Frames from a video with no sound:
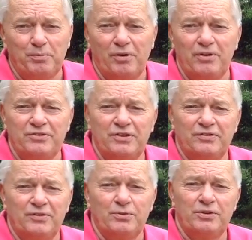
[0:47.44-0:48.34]
prizes
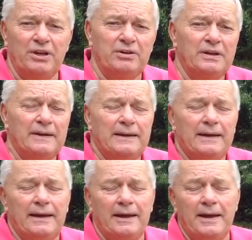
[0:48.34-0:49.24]
for you
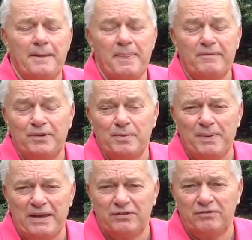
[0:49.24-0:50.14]
um, for the
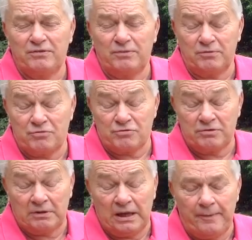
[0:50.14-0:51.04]
best
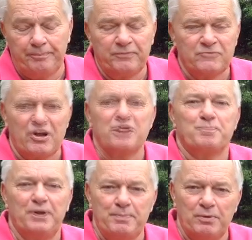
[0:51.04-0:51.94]
um,
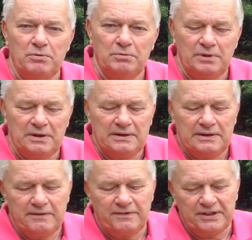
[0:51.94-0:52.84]
dressed people
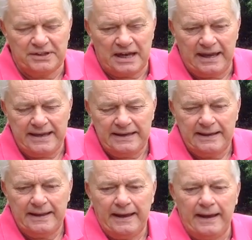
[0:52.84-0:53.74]
for the day.
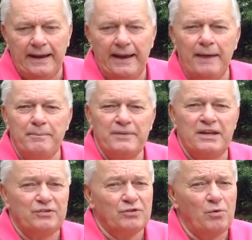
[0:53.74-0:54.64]
Um,
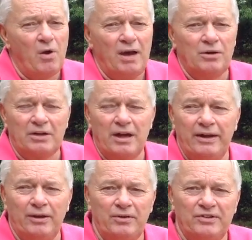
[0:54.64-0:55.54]
there's quite a lot
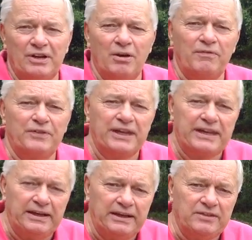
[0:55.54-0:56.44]
going on. There's a lot for the
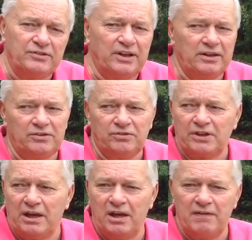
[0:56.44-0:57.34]
kiddies,
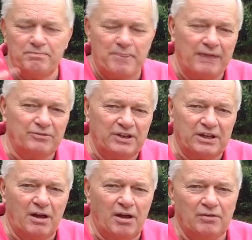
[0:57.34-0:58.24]
there's uh,
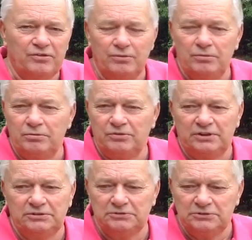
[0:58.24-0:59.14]
bouncy castles
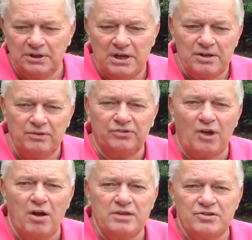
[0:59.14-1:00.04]
and
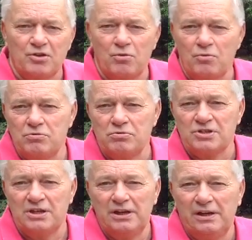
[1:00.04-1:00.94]
side
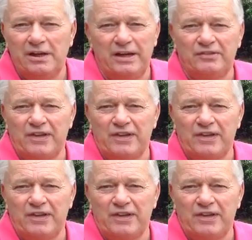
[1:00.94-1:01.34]
stalls, et